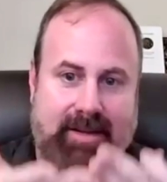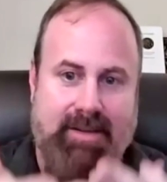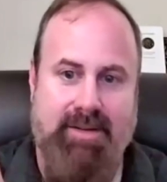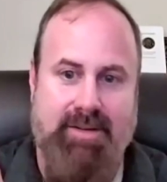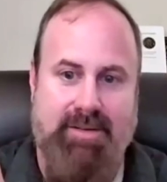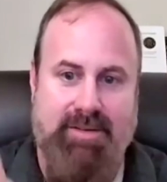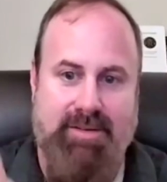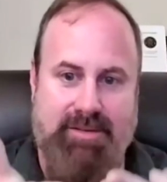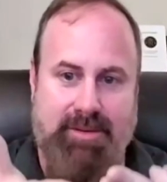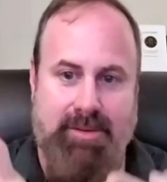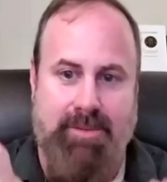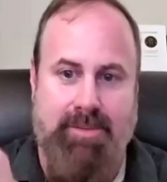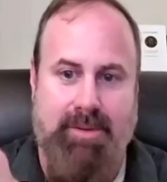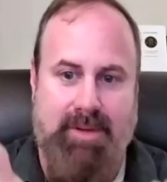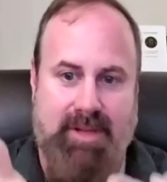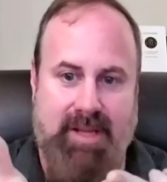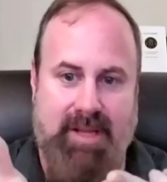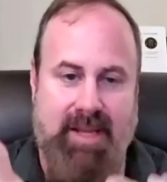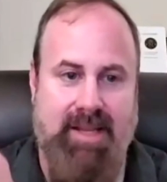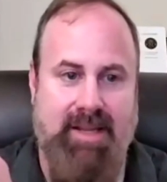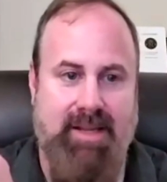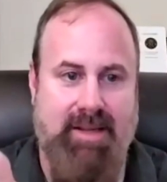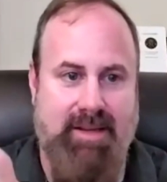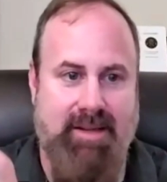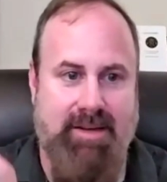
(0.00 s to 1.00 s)
soul
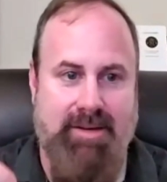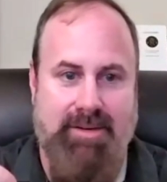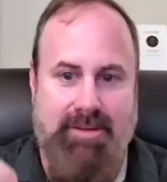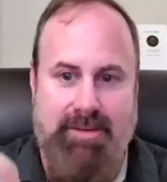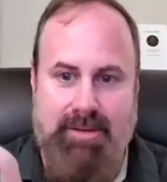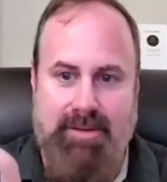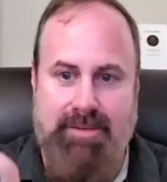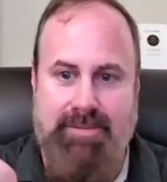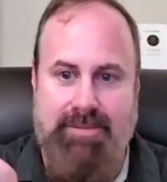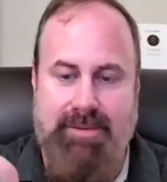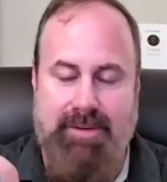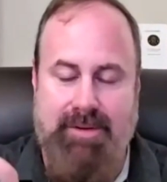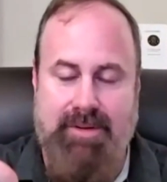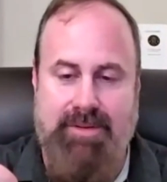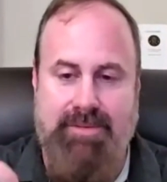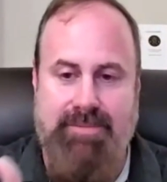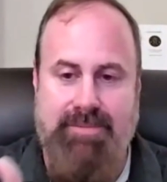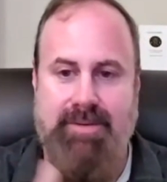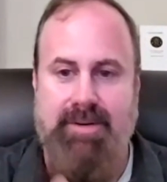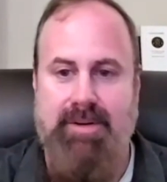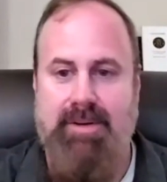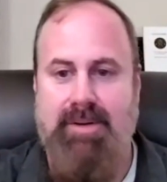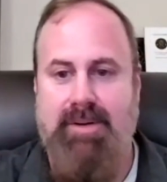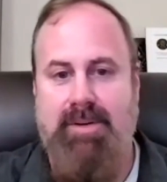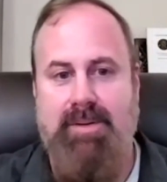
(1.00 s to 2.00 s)
cake into the first
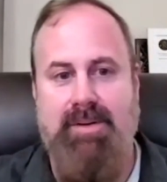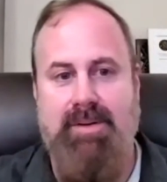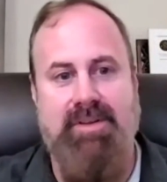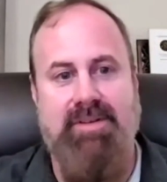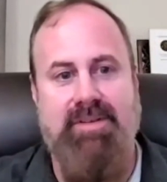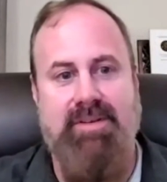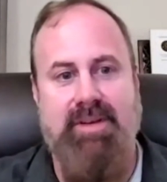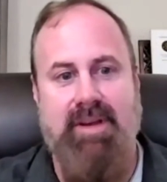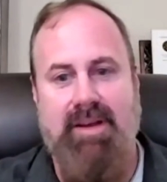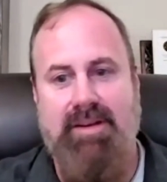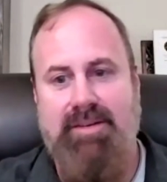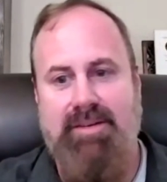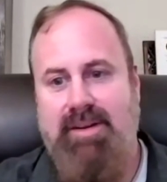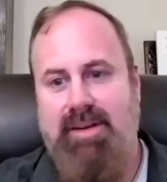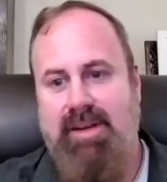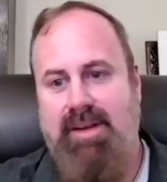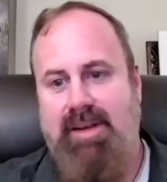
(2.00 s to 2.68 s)
furrow and such.